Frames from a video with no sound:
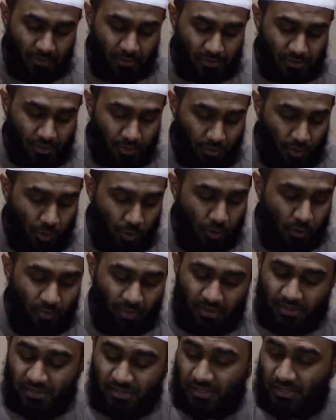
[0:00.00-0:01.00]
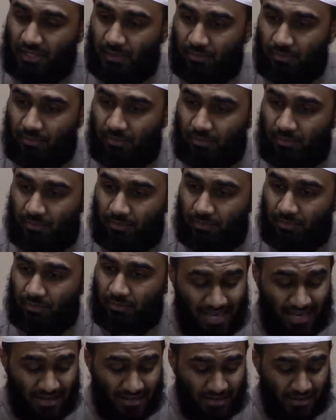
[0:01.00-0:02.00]
So coma, sleep,
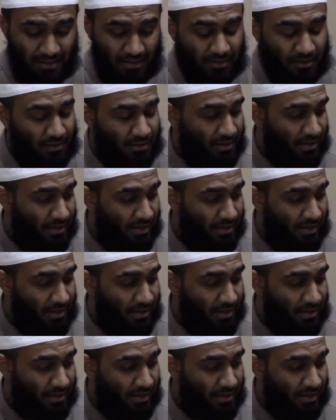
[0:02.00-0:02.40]
insanity,